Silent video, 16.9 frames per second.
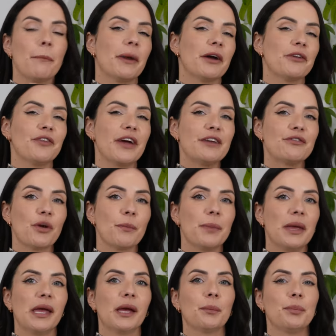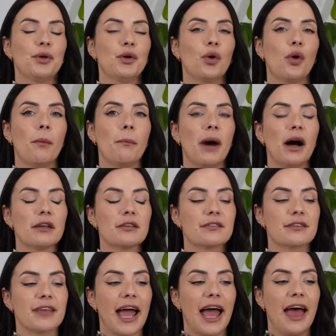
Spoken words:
my favorite being Pure Musc,